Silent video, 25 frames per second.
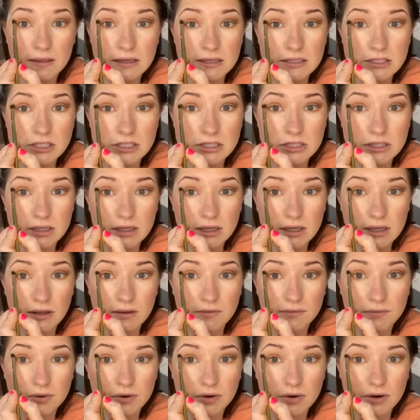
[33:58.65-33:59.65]
That's just going to
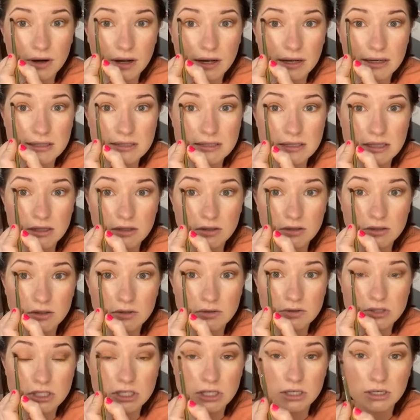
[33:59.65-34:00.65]
give your eyes the
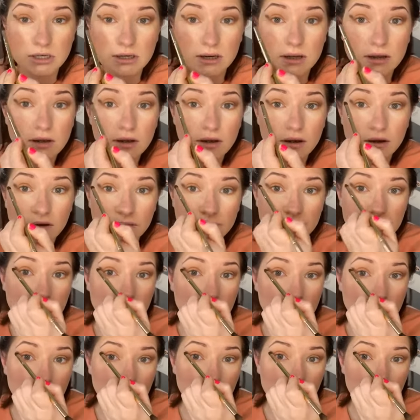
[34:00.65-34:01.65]
illusion of
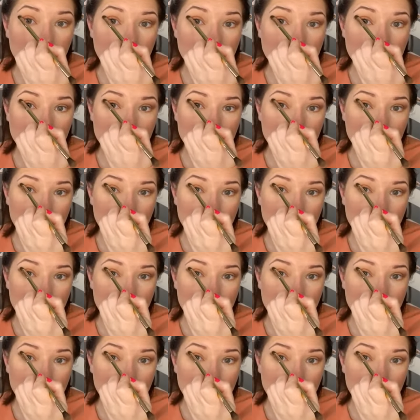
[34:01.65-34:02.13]
being more